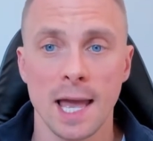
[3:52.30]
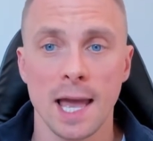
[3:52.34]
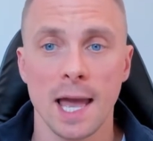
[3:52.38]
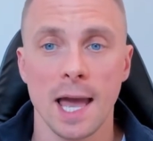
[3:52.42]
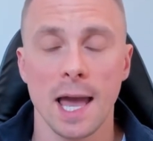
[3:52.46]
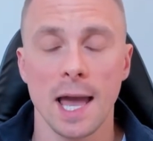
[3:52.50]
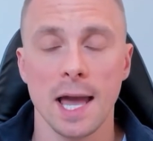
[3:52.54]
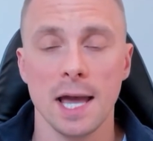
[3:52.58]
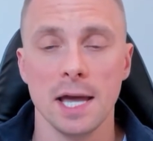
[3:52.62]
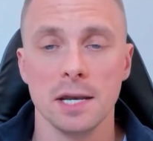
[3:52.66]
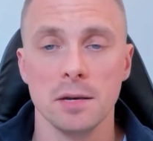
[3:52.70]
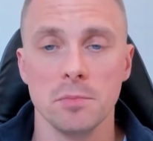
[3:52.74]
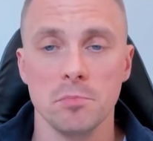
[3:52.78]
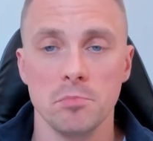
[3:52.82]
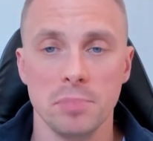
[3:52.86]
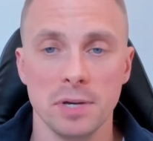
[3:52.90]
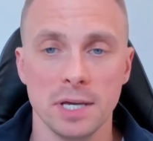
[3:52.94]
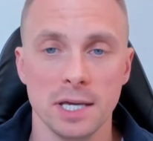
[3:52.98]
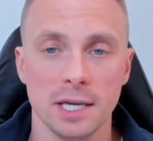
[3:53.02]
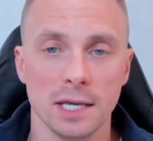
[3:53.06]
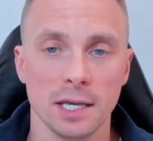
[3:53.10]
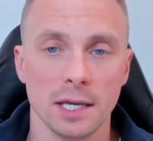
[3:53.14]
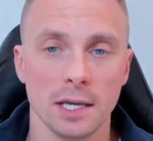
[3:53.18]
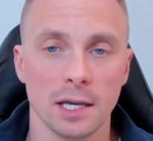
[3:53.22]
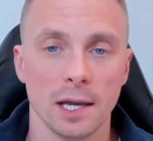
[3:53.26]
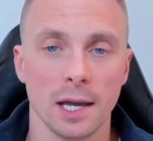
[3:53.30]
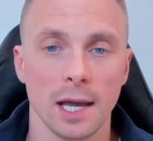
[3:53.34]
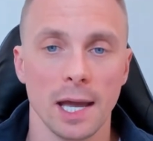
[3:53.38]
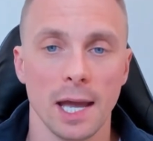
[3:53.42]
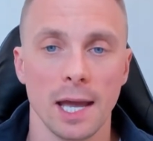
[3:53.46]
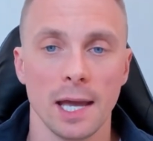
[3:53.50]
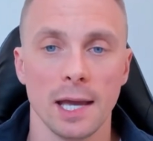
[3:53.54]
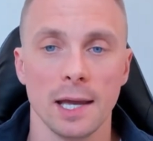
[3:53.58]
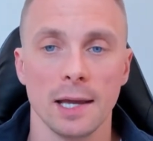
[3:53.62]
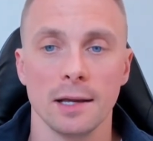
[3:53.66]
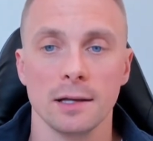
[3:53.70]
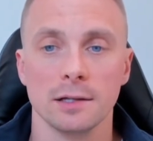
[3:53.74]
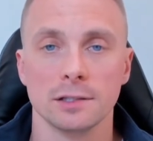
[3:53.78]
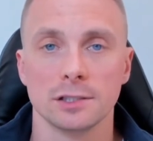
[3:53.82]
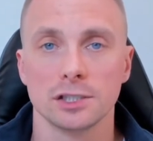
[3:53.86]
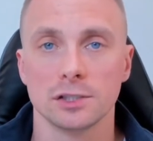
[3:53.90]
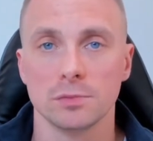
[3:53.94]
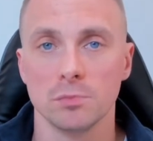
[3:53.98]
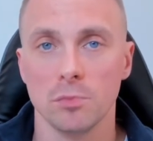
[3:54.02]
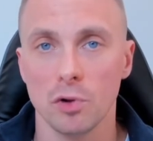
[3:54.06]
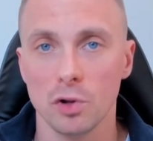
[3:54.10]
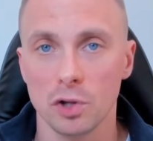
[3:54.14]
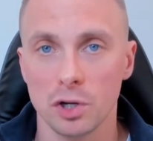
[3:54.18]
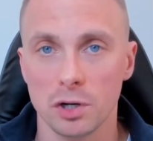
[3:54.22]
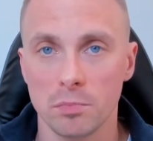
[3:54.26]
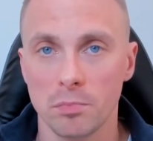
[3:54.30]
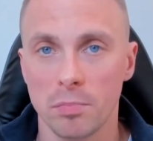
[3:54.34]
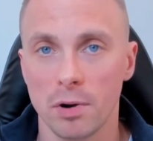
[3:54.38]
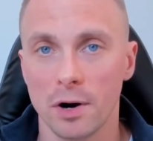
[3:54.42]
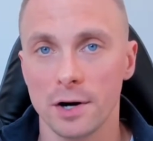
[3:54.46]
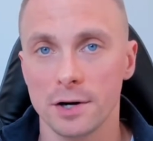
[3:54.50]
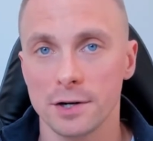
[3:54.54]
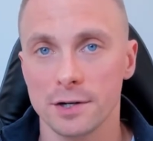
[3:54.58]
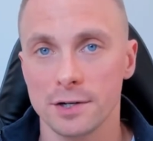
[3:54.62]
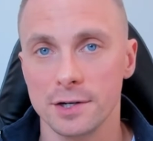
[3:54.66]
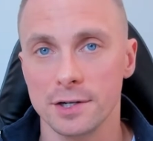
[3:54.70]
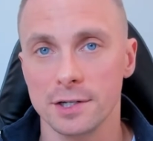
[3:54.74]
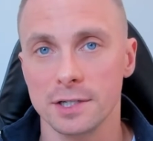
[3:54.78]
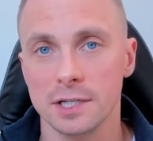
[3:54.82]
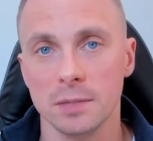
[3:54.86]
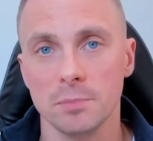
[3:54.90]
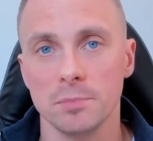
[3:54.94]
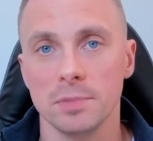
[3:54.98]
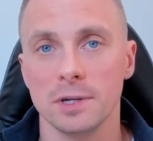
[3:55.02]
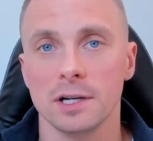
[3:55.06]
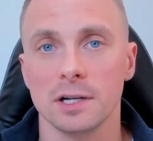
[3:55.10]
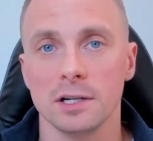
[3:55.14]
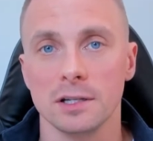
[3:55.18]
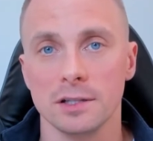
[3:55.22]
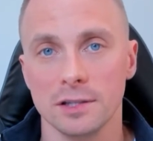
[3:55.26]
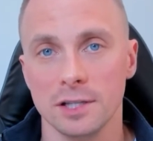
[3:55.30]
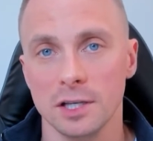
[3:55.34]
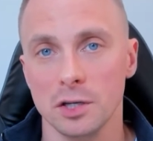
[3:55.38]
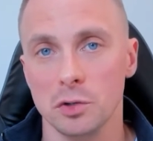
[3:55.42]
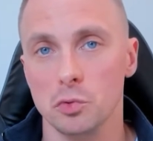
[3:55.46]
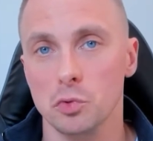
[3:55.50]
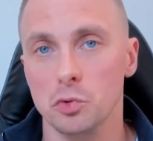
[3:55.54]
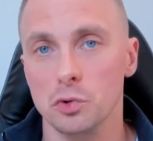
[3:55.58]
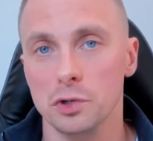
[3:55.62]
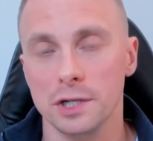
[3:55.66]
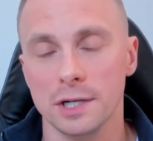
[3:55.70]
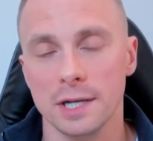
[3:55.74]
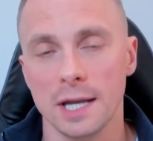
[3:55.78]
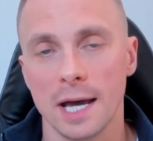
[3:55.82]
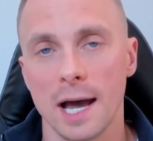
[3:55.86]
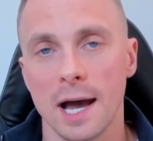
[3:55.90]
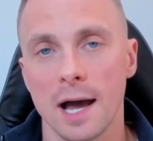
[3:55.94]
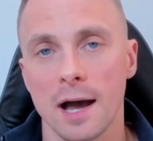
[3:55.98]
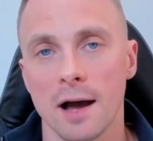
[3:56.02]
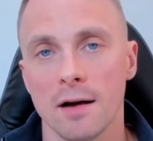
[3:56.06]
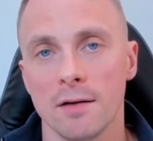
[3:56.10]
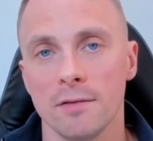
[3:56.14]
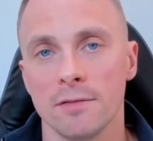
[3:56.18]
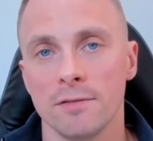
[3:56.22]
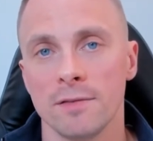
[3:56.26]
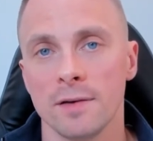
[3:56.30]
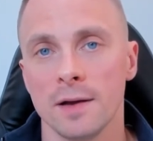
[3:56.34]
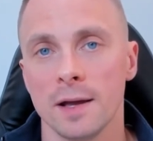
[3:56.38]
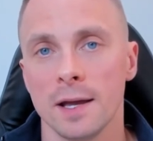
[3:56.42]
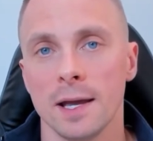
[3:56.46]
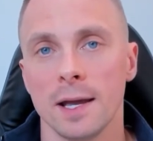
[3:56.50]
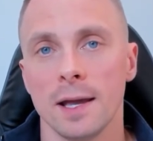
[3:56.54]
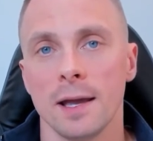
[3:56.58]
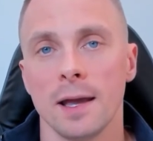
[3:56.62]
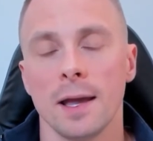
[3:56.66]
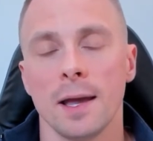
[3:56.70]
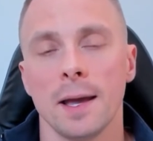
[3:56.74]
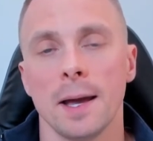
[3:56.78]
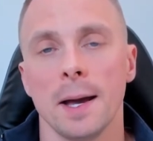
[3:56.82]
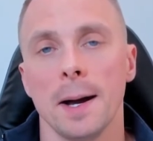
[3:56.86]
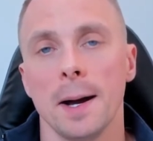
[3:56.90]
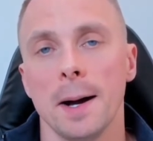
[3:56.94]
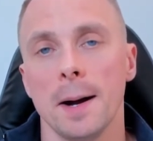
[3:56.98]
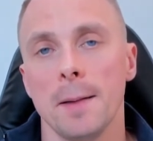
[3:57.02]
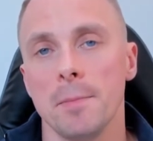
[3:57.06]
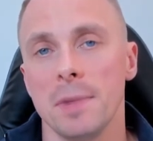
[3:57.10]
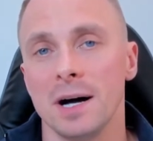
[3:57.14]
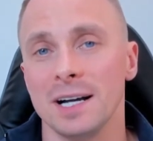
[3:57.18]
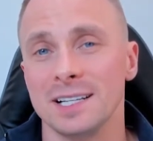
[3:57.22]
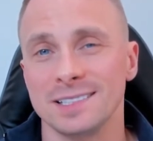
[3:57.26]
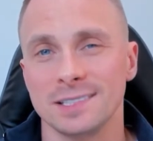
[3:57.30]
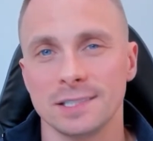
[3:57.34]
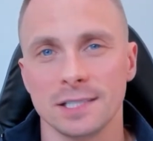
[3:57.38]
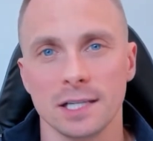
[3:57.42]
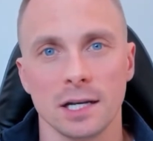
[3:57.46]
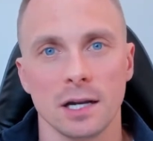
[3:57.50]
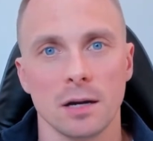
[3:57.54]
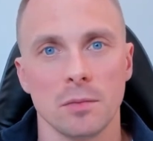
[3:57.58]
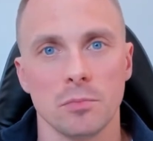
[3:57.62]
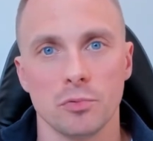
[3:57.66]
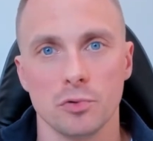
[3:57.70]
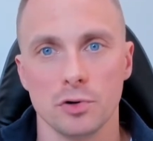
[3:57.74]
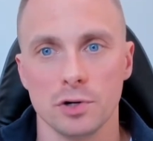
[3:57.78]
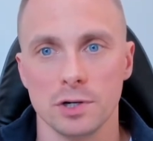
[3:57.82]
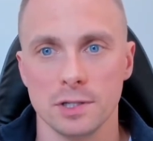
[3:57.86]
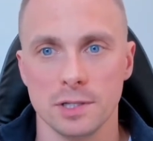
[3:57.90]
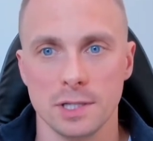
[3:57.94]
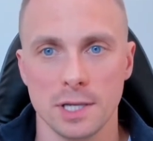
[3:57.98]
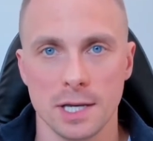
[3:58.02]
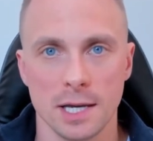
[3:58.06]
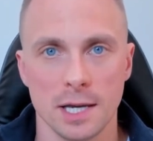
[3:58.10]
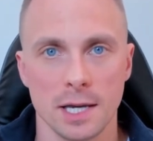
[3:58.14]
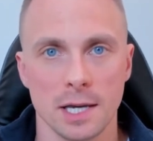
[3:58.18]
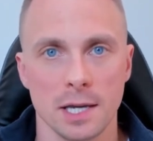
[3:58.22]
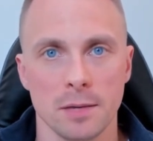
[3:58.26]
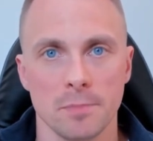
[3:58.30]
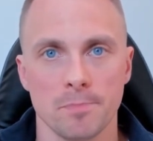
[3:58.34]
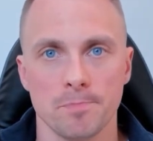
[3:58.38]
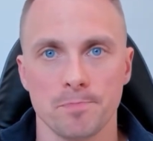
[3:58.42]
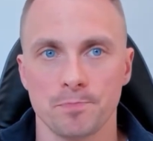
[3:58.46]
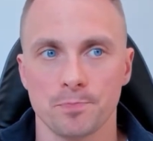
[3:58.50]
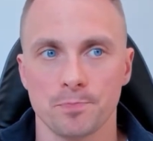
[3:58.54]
and being a smaller partner, typically they wouldn't have a setup where they